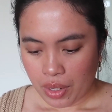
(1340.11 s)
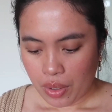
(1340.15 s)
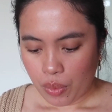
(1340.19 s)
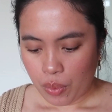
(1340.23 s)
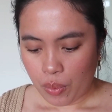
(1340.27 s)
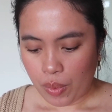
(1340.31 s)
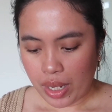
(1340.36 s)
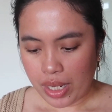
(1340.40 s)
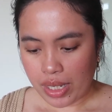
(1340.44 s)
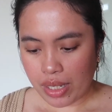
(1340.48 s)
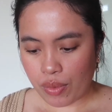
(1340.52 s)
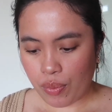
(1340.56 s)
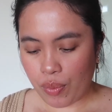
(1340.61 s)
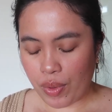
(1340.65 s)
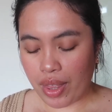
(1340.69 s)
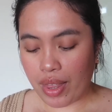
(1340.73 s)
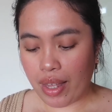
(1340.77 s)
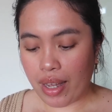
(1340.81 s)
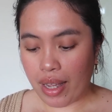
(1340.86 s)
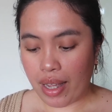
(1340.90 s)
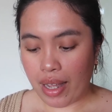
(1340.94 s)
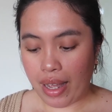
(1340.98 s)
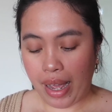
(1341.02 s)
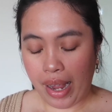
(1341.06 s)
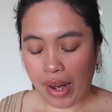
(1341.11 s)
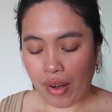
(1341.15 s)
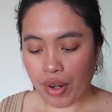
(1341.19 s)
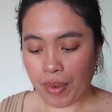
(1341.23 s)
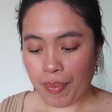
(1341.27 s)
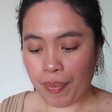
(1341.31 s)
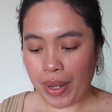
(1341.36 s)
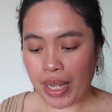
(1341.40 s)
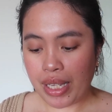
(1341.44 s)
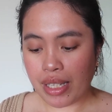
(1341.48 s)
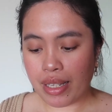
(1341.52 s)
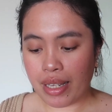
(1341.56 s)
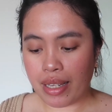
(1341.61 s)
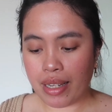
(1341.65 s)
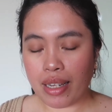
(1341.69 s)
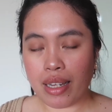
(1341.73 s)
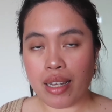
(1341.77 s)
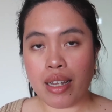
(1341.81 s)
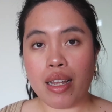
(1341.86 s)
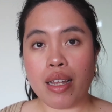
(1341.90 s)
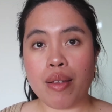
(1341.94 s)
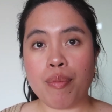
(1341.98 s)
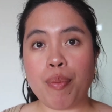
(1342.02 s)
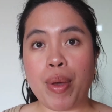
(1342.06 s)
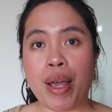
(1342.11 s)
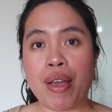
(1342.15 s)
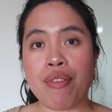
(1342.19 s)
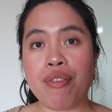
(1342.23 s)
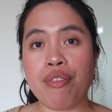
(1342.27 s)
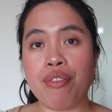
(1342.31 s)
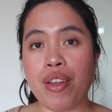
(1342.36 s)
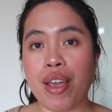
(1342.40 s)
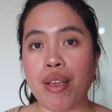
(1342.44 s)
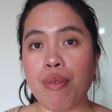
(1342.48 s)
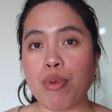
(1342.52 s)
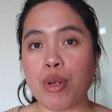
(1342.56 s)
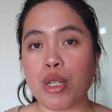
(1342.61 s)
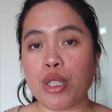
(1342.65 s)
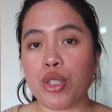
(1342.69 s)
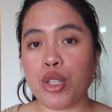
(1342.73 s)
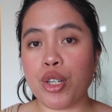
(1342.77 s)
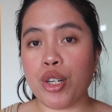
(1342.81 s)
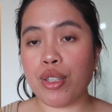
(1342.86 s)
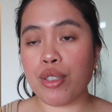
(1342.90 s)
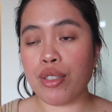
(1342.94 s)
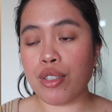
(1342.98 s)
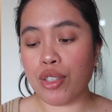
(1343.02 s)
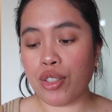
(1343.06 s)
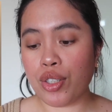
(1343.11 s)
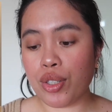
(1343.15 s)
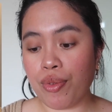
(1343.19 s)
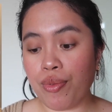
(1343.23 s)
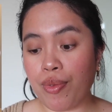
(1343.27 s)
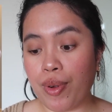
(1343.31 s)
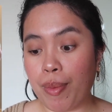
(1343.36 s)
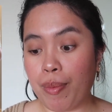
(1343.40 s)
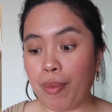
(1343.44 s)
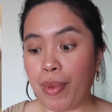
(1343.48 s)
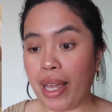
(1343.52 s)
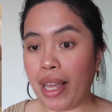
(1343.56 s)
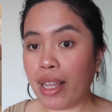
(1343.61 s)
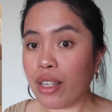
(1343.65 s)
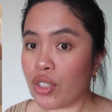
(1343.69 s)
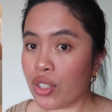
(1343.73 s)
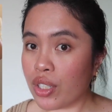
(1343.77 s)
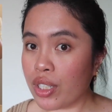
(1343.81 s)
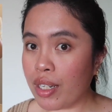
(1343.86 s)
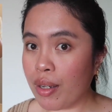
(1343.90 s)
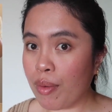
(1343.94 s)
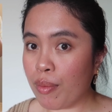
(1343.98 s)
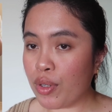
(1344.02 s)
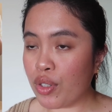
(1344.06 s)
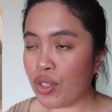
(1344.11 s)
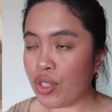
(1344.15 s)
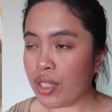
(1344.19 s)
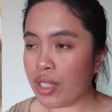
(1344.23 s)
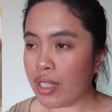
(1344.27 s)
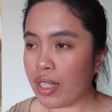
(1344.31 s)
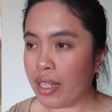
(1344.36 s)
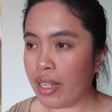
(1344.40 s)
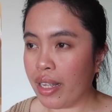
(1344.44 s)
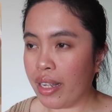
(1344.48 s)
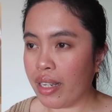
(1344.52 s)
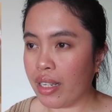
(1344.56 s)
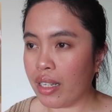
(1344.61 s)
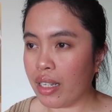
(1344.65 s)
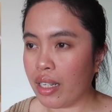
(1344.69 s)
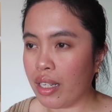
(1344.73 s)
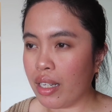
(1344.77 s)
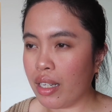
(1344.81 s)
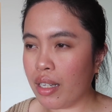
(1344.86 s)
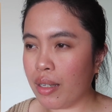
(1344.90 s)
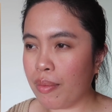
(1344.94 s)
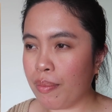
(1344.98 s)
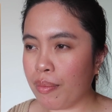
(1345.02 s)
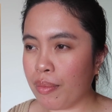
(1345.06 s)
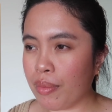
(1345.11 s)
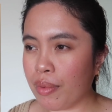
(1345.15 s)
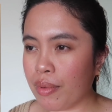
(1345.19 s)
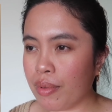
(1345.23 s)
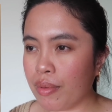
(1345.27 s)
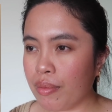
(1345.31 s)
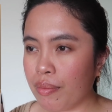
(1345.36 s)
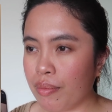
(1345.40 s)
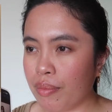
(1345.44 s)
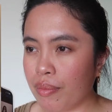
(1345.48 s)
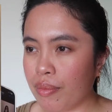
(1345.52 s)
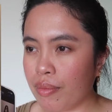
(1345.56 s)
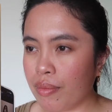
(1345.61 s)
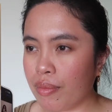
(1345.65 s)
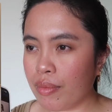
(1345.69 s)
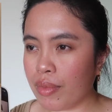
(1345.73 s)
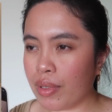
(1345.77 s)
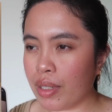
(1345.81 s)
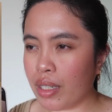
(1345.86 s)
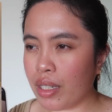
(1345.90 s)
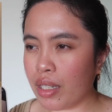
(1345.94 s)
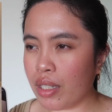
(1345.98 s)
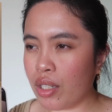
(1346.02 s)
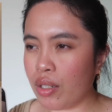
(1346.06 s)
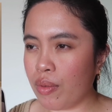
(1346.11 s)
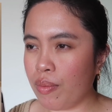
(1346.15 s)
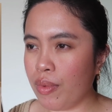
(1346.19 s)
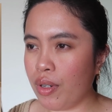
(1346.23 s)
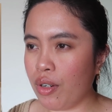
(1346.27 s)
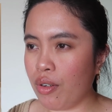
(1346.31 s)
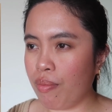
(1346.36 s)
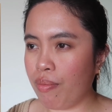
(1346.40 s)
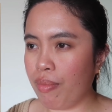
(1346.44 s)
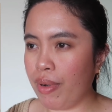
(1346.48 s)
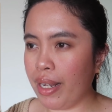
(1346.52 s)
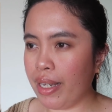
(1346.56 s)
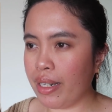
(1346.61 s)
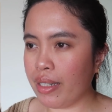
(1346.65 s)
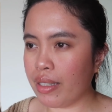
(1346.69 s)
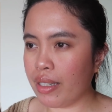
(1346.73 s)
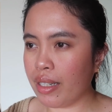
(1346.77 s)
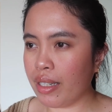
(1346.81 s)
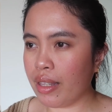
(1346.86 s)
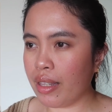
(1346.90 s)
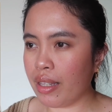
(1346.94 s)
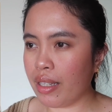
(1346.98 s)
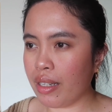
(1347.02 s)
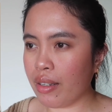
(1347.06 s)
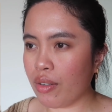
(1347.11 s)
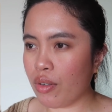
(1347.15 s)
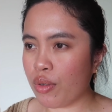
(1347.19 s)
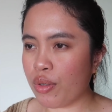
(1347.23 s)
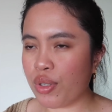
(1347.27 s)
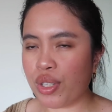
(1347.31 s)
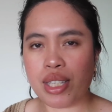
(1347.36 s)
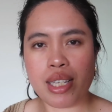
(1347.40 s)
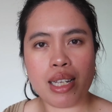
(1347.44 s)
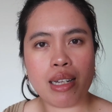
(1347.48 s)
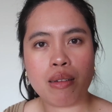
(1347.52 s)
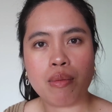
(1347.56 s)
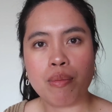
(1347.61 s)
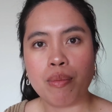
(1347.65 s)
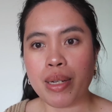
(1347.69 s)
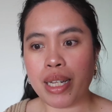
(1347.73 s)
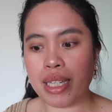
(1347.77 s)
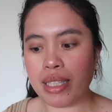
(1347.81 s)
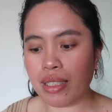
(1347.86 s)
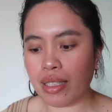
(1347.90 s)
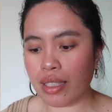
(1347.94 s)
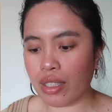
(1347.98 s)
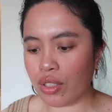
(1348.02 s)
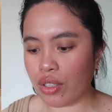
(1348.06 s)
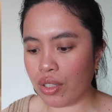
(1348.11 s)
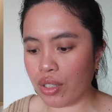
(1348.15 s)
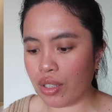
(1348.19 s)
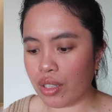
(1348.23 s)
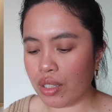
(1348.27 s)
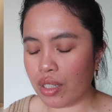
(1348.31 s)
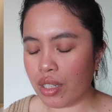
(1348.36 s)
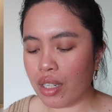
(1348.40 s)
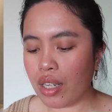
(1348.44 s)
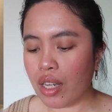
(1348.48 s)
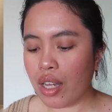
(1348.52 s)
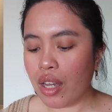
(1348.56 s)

was with the Irene pants and my favorite current t-shirt from H&M, which is like cashmere blend, I think, or silk blend t-shirt.